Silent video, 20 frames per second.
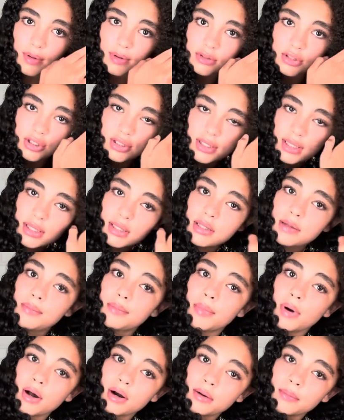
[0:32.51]
Just like the
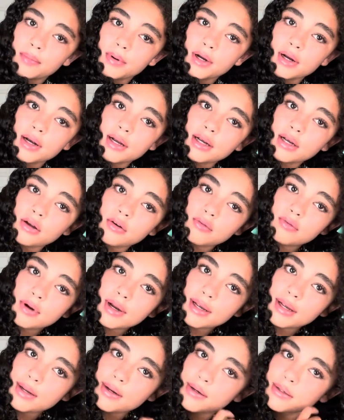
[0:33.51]
bottom part, I go
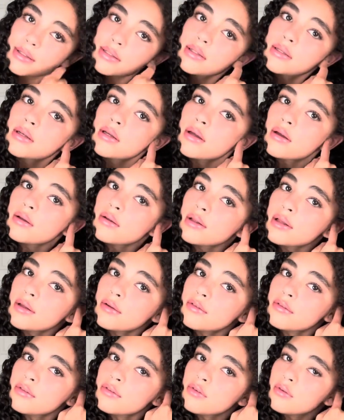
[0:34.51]
right
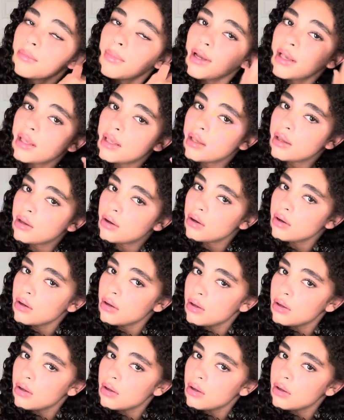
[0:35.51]
through my ear,